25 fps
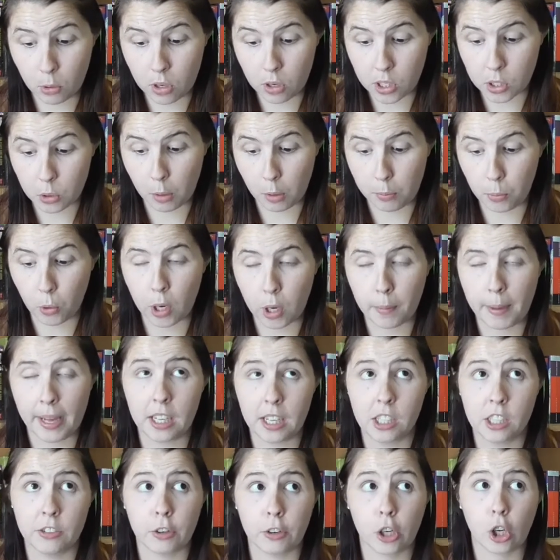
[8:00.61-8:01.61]
book, so a book
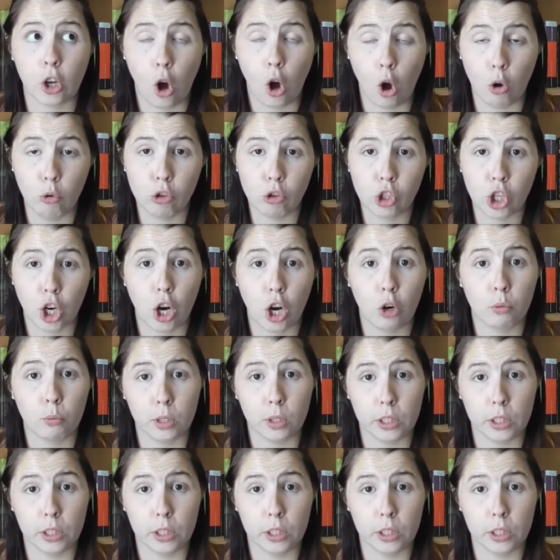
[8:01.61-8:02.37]
about a different culture,